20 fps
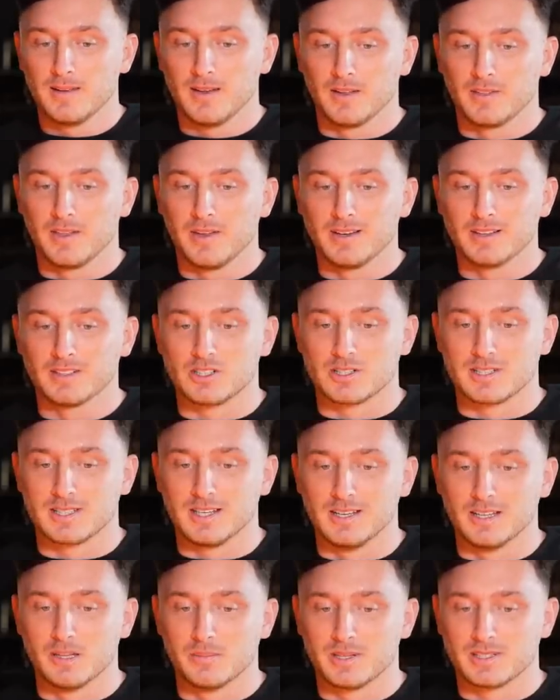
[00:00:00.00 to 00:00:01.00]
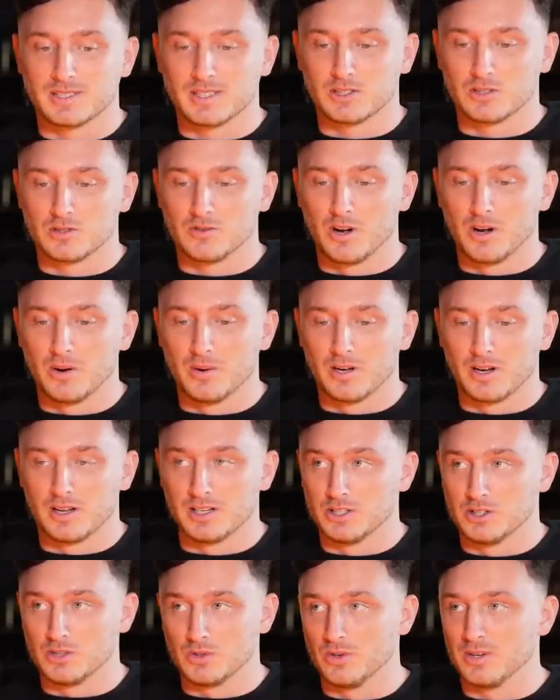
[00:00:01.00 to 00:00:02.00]
I think just seeing the business grow and I
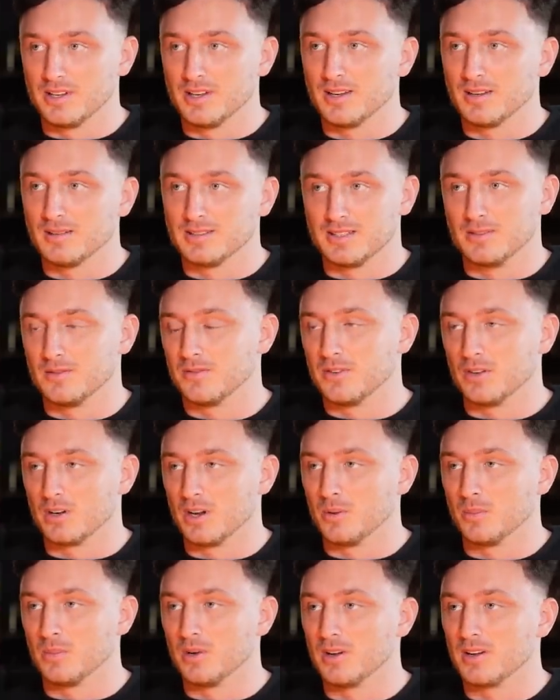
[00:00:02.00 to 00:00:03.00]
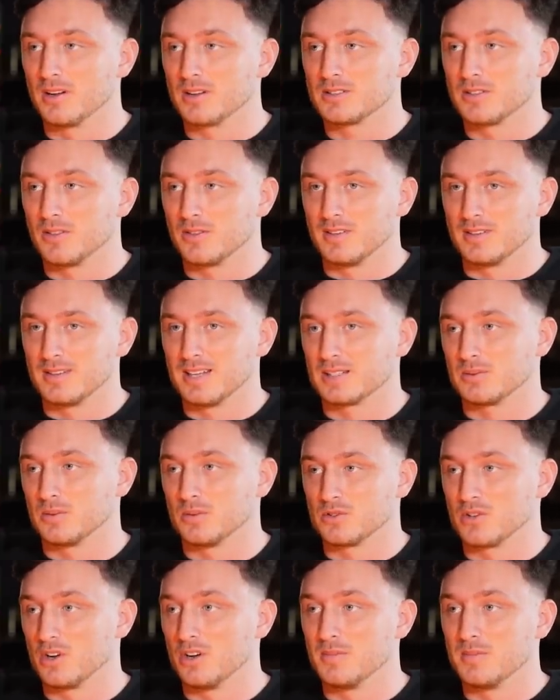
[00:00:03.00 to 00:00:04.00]
enjoyed it. It didn't feel like work. So I think that's
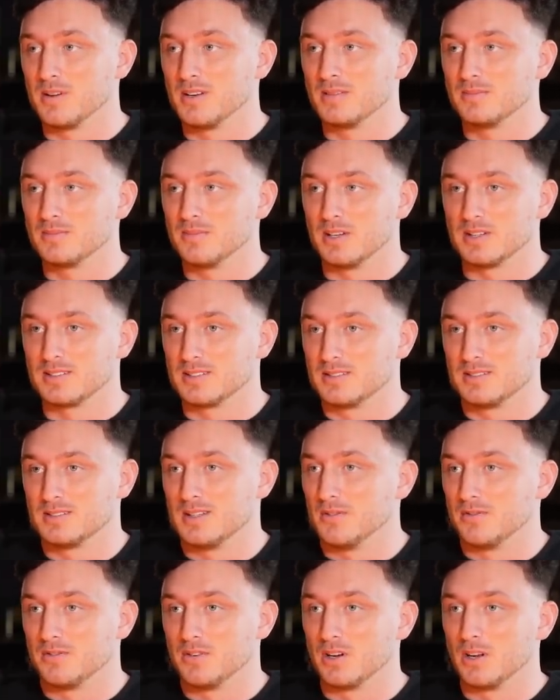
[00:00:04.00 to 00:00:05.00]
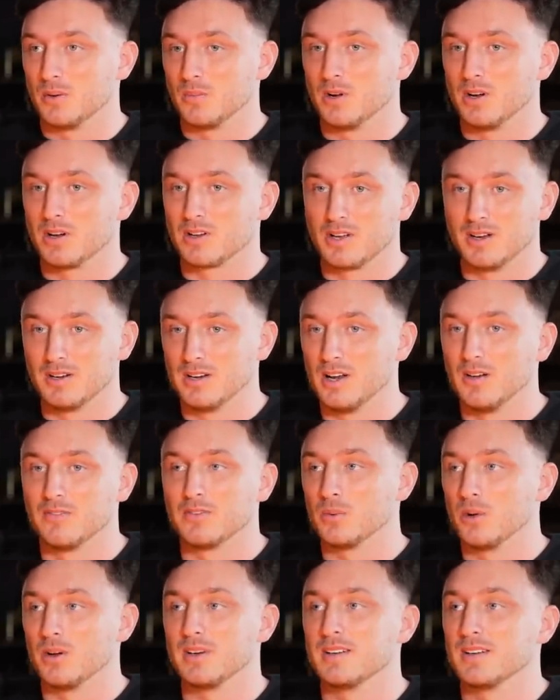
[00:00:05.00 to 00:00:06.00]
what drove me. I mm-hmm. didn't feel like work. I
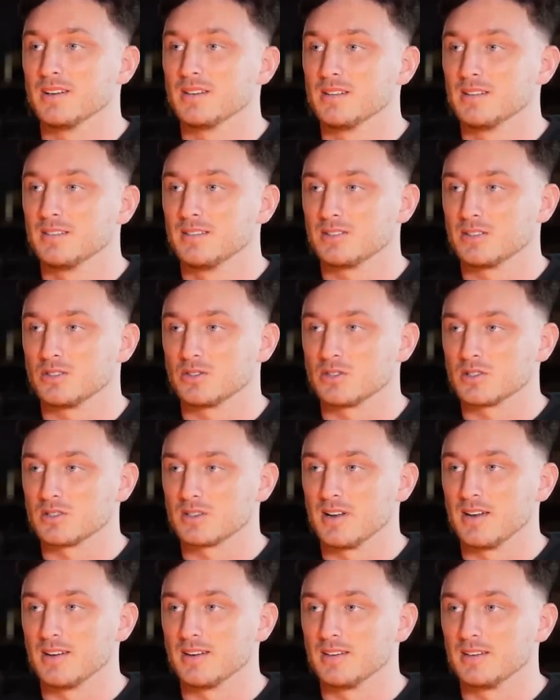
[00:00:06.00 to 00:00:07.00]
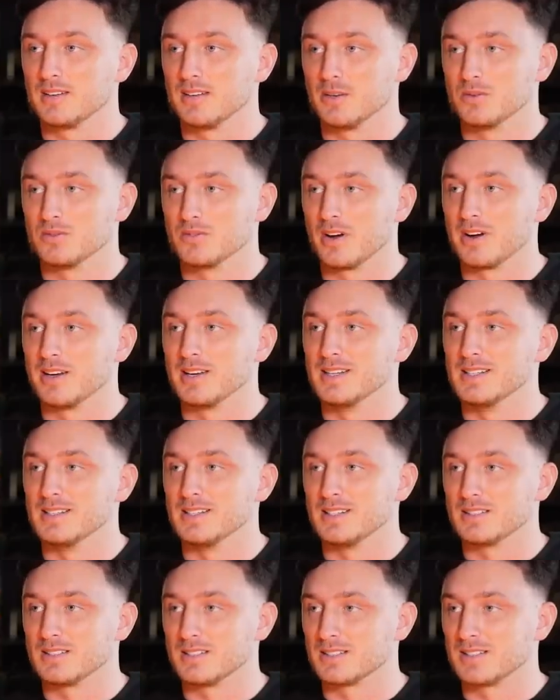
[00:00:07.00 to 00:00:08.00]
loved what I did. So it's just like it was very
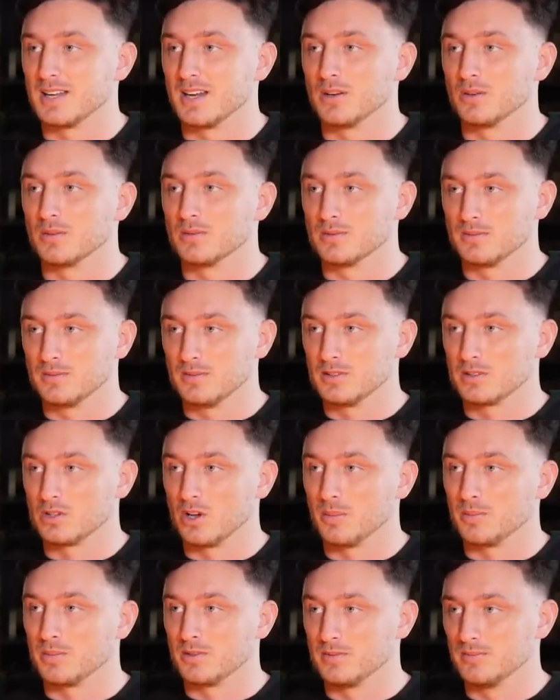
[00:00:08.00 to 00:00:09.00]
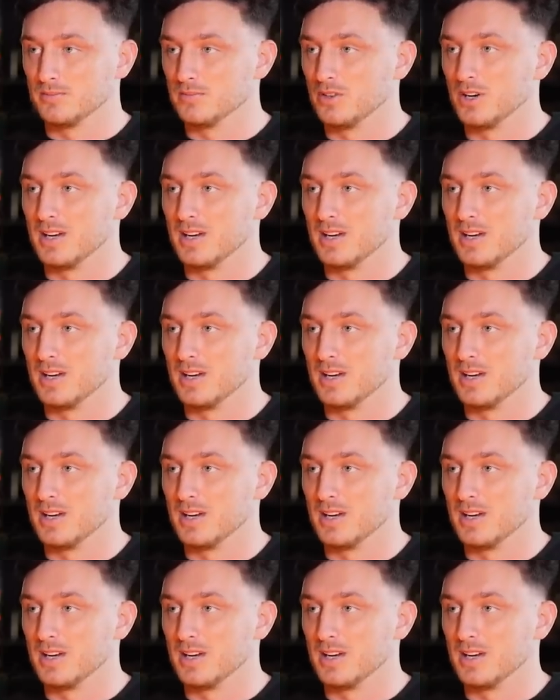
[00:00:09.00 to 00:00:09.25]
easy to stay on top and